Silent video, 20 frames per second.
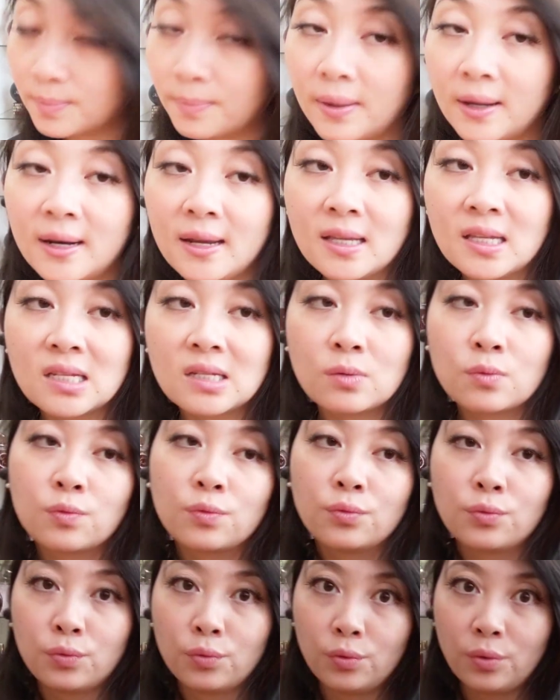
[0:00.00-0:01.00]
But it's
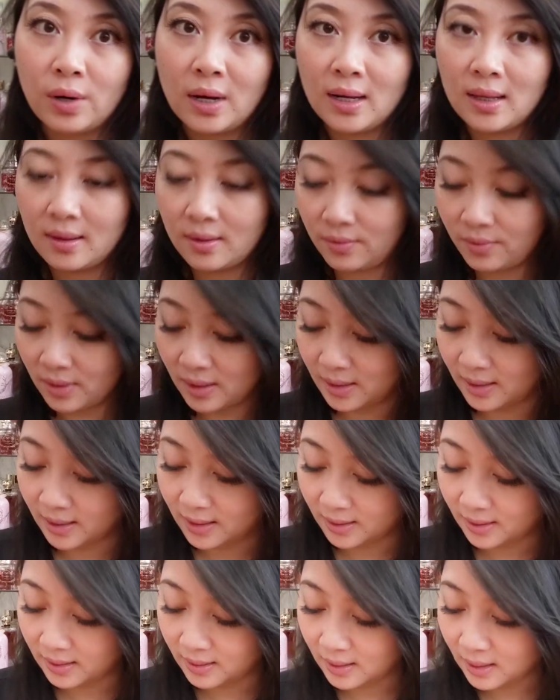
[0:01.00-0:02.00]
really, really
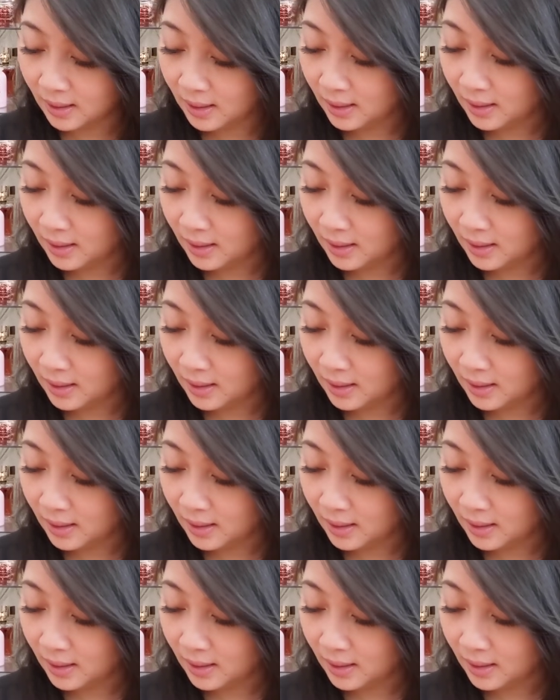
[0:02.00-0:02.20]
good.